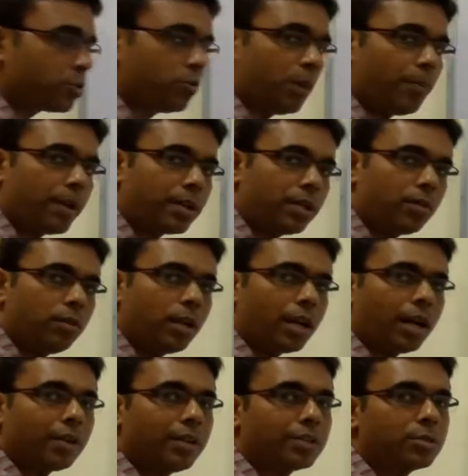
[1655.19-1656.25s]
to a particular
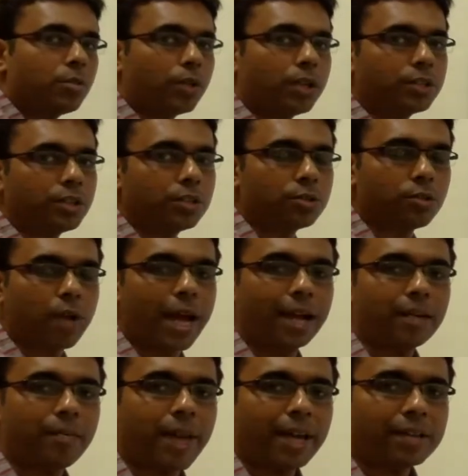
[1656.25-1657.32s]
address location. So
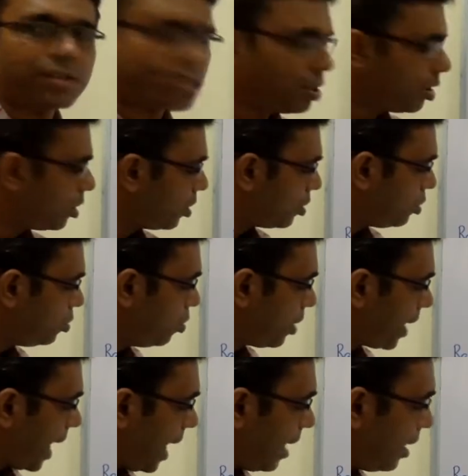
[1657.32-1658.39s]
at max, you
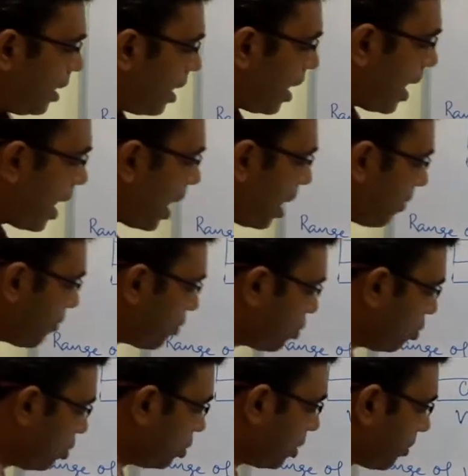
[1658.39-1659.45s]
can have
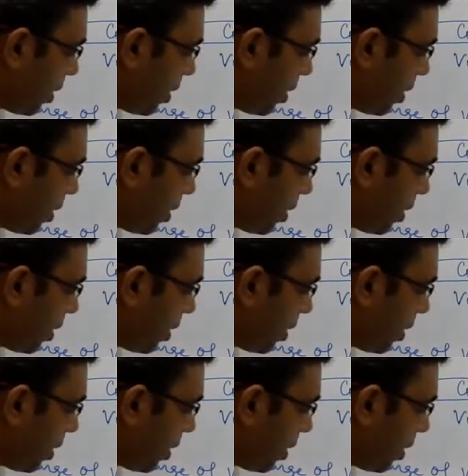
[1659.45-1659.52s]
2 to the